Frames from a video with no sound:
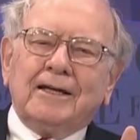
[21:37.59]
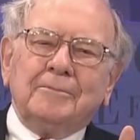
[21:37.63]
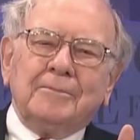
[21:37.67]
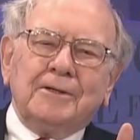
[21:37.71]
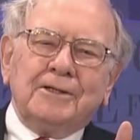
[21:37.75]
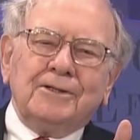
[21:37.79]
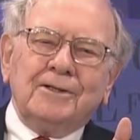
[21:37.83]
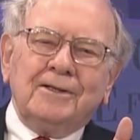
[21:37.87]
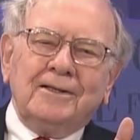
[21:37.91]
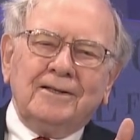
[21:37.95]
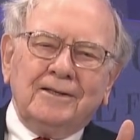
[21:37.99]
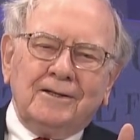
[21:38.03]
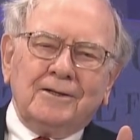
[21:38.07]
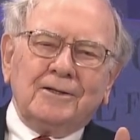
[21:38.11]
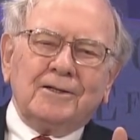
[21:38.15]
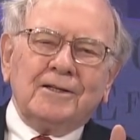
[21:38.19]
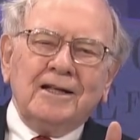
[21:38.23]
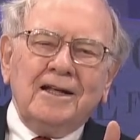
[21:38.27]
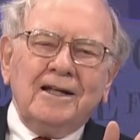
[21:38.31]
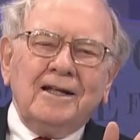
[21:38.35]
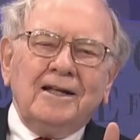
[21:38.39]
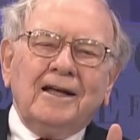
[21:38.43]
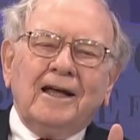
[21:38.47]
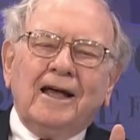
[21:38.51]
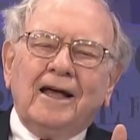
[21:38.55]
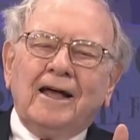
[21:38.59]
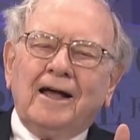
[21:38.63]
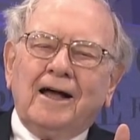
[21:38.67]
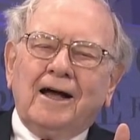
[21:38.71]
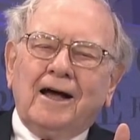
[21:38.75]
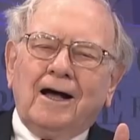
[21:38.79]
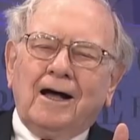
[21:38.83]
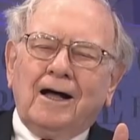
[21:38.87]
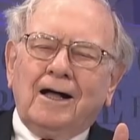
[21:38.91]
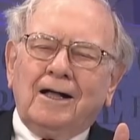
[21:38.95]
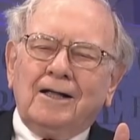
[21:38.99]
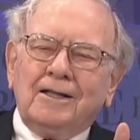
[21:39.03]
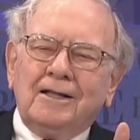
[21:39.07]
I mean, it,
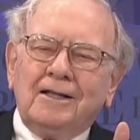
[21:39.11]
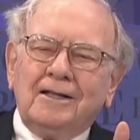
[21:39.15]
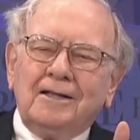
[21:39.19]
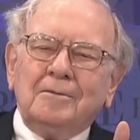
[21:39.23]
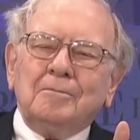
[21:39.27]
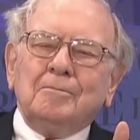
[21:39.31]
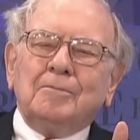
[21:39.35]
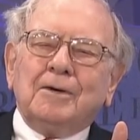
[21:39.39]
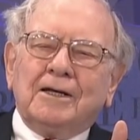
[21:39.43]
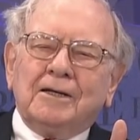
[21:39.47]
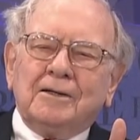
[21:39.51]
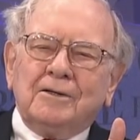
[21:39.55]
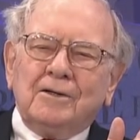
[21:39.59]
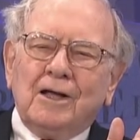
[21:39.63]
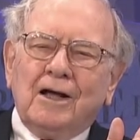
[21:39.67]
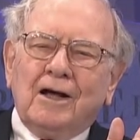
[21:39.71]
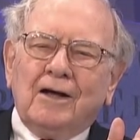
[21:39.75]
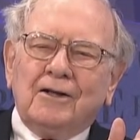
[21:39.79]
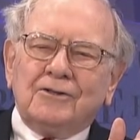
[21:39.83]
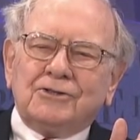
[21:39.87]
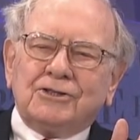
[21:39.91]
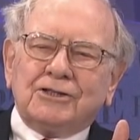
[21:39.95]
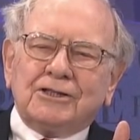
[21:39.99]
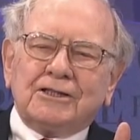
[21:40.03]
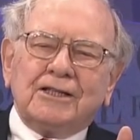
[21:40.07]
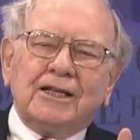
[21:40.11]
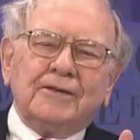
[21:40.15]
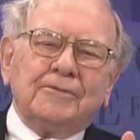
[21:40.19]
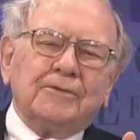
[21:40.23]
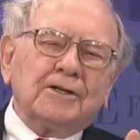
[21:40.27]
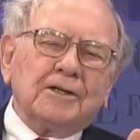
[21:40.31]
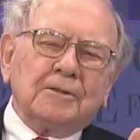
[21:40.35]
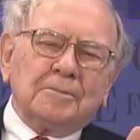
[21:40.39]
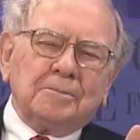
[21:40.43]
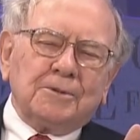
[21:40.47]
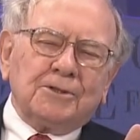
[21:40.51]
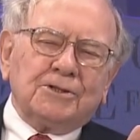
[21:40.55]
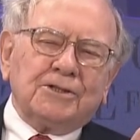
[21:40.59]
uh, but a
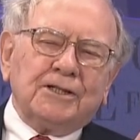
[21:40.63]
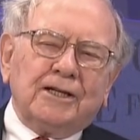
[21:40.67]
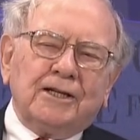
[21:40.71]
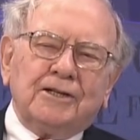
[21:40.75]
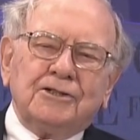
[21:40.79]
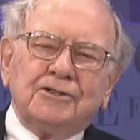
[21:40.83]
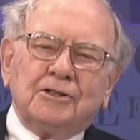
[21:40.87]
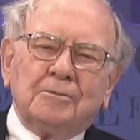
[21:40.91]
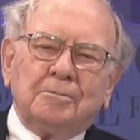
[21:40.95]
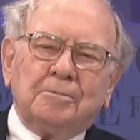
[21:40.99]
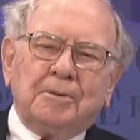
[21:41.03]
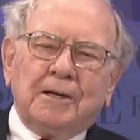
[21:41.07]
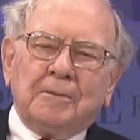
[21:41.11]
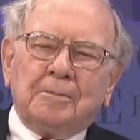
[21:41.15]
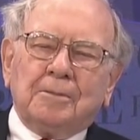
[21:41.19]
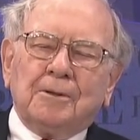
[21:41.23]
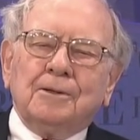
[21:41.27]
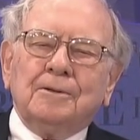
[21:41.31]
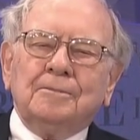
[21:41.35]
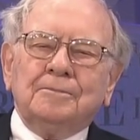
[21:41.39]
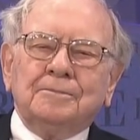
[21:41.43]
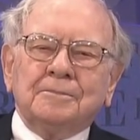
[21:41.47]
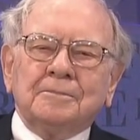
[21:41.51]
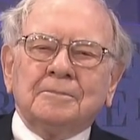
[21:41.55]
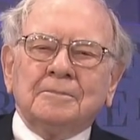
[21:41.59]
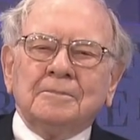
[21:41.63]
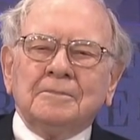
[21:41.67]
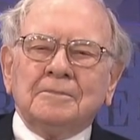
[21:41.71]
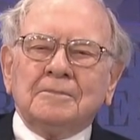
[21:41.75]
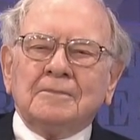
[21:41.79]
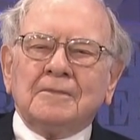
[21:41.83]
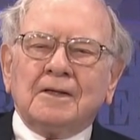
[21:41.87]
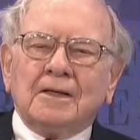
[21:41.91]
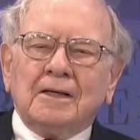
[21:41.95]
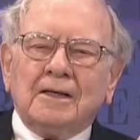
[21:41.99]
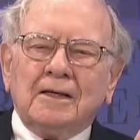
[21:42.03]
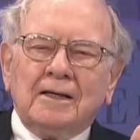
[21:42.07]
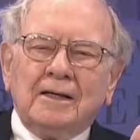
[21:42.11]
significant percentage of people
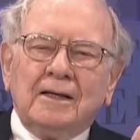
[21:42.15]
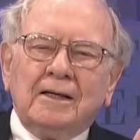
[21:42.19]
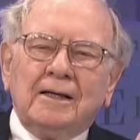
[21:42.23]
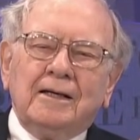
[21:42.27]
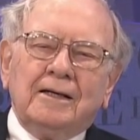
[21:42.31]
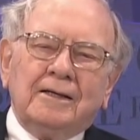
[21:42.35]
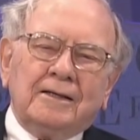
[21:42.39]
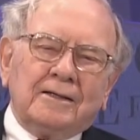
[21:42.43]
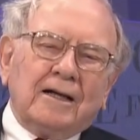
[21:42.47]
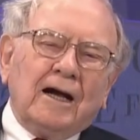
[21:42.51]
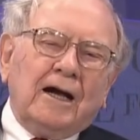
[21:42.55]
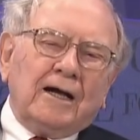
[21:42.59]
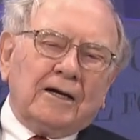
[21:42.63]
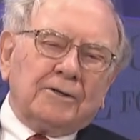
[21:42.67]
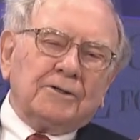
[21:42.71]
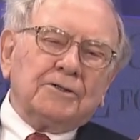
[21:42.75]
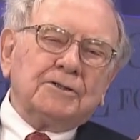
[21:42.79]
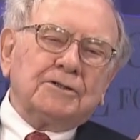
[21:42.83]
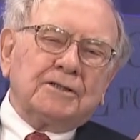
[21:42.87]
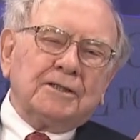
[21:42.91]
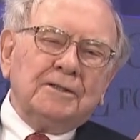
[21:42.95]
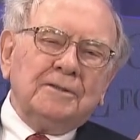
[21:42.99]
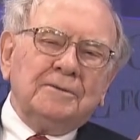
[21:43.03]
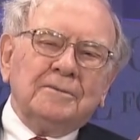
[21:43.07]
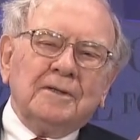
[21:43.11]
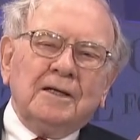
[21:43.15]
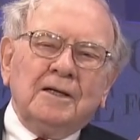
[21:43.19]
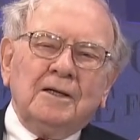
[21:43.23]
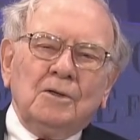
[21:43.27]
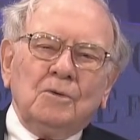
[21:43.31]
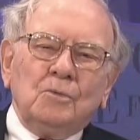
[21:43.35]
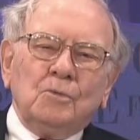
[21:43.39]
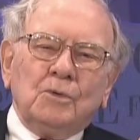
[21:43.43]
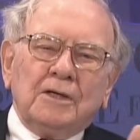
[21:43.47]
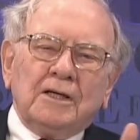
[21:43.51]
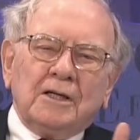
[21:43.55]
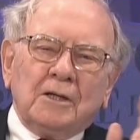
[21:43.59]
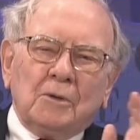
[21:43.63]
in Congress
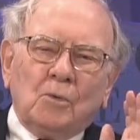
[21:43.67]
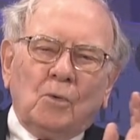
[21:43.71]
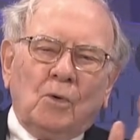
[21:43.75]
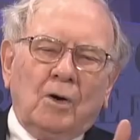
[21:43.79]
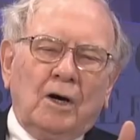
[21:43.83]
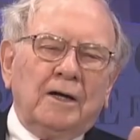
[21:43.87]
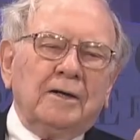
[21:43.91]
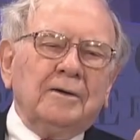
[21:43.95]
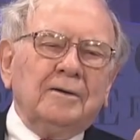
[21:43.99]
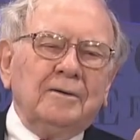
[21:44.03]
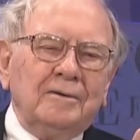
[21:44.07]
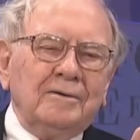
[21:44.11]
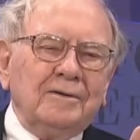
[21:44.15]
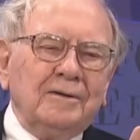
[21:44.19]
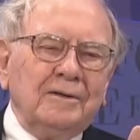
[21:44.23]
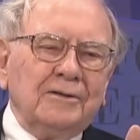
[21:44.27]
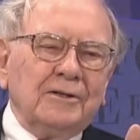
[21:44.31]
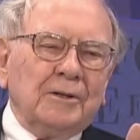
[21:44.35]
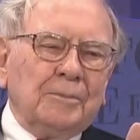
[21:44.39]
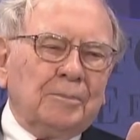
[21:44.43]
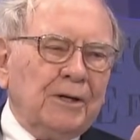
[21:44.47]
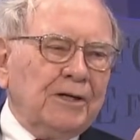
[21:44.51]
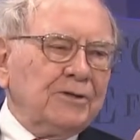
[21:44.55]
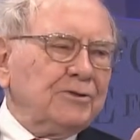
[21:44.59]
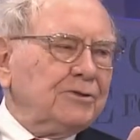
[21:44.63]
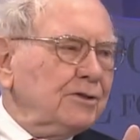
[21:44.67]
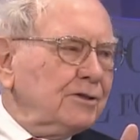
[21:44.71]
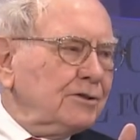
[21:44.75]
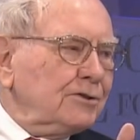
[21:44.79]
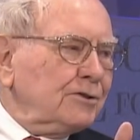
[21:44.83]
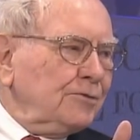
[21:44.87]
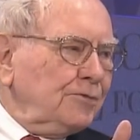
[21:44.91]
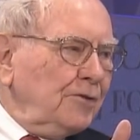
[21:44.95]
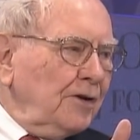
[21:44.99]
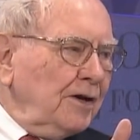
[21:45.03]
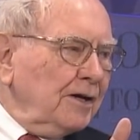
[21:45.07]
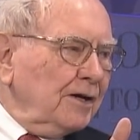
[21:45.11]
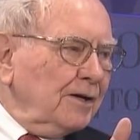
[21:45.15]
really want the president
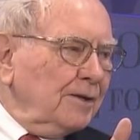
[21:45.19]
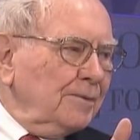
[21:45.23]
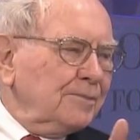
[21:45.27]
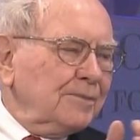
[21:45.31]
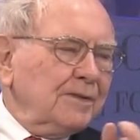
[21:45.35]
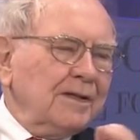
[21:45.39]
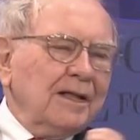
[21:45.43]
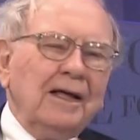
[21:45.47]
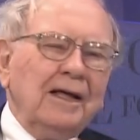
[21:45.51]
to fail.